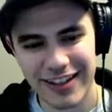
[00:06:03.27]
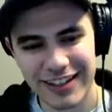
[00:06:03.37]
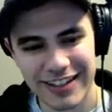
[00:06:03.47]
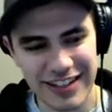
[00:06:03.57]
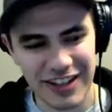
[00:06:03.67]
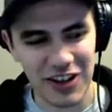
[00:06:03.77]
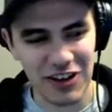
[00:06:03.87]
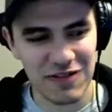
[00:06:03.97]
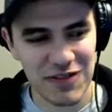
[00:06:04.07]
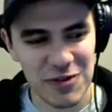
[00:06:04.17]

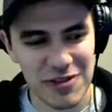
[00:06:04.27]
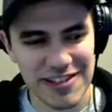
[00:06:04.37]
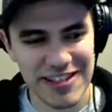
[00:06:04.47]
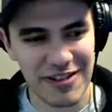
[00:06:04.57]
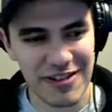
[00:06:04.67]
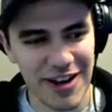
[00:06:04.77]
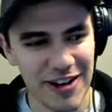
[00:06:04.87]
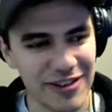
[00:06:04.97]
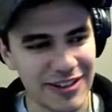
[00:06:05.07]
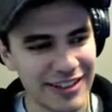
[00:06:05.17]
Concurrent viewer
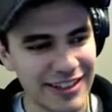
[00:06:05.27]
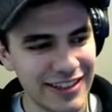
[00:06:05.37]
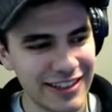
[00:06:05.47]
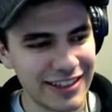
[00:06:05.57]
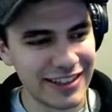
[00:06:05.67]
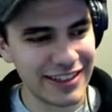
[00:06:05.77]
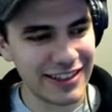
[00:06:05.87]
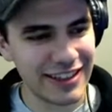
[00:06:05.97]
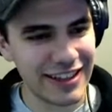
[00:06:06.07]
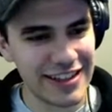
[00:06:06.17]
0.
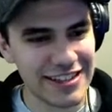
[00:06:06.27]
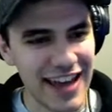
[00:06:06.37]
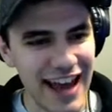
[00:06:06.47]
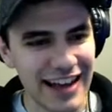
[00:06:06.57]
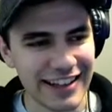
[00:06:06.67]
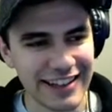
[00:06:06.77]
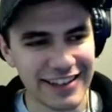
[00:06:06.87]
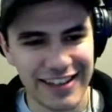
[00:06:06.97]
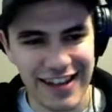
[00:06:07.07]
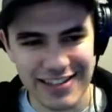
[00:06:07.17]

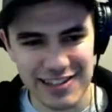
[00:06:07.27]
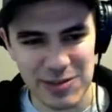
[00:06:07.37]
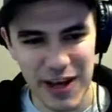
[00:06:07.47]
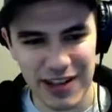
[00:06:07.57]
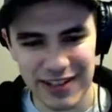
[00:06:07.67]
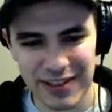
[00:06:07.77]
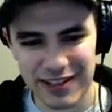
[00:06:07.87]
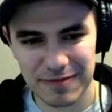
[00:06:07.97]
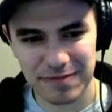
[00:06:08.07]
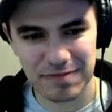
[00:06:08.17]
Exactly as
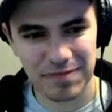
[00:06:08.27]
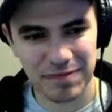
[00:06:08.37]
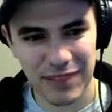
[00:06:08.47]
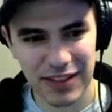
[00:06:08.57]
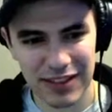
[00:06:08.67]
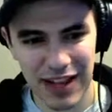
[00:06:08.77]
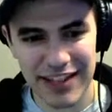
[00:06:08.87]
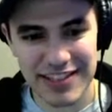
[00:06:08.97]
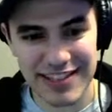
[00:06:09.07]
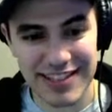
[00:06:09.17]
expected.
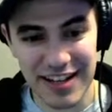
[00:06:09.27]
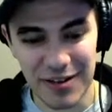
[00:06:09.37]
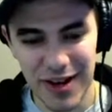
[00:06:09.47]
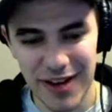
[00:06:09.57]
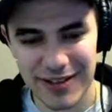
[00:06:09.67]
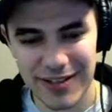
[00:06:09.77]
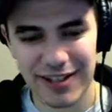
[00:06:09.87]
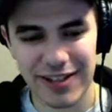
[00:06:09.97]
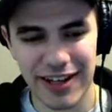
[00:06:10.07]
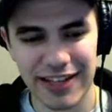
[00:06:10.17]
Likes 0. All
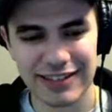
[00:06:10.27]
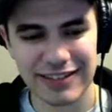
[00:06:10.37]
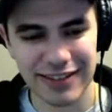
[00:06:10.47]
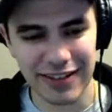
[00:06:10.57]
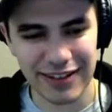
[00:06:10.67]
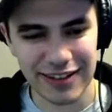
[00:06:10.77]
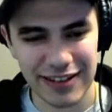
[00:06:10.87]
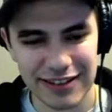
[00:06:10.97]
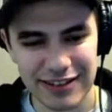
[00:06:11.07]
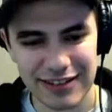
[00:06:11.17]
right. All
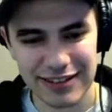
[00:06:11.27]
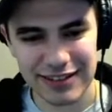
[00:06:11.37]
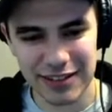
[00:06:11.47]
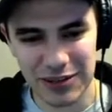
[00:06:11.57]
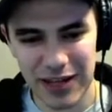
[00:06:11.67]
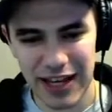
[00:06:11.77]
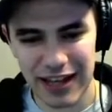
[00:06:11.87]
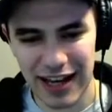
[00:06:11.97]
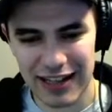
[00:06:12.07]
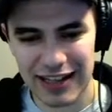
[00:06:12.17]
right.
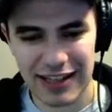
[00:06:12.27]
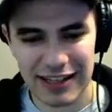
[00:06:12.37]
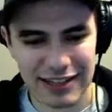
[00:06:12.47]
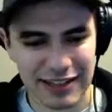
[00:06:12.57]
Okay, I get it.